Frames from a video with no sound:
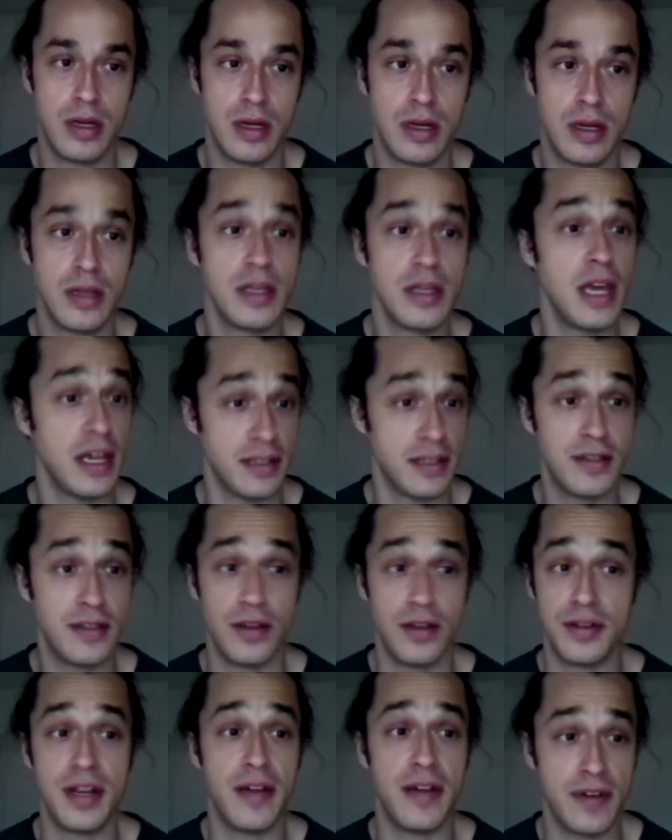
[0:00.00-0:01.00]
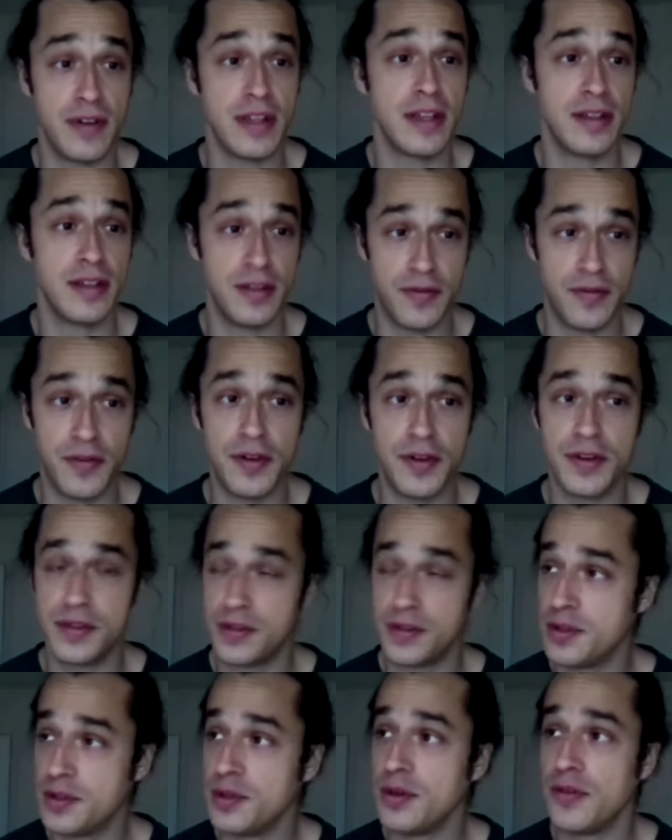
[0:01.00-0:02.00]
Yes, no, definitely. The
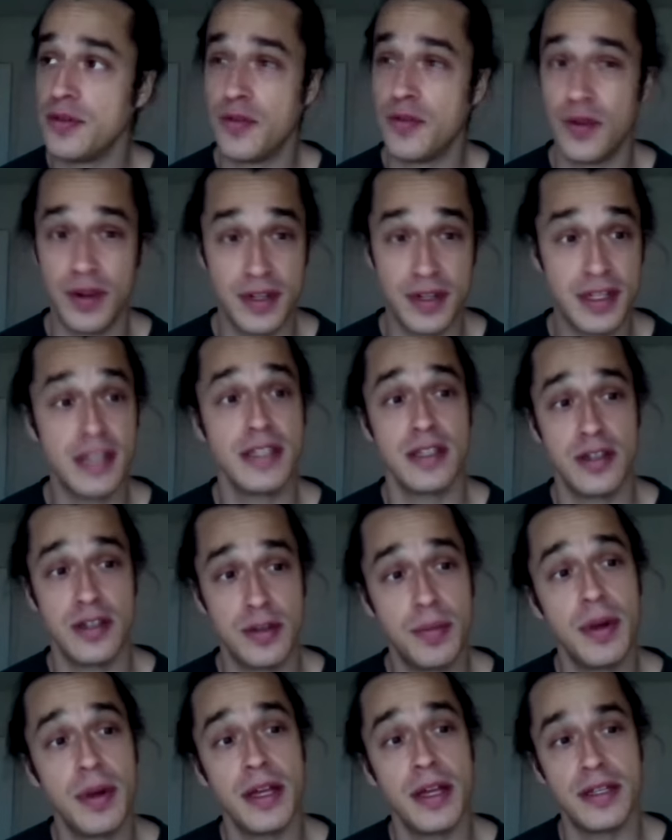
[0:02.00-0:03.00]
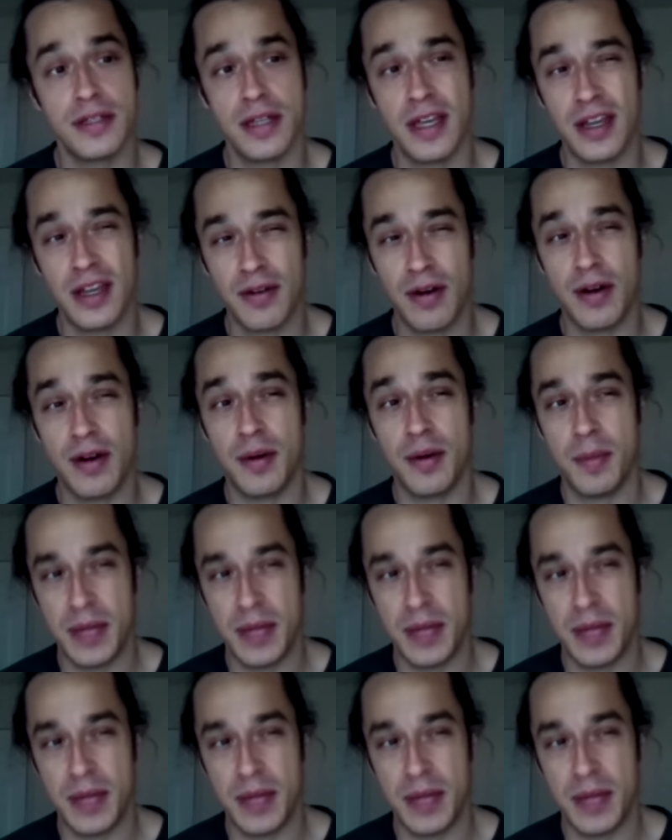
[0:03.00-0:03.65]
first two to four years, that's a good place to hang around.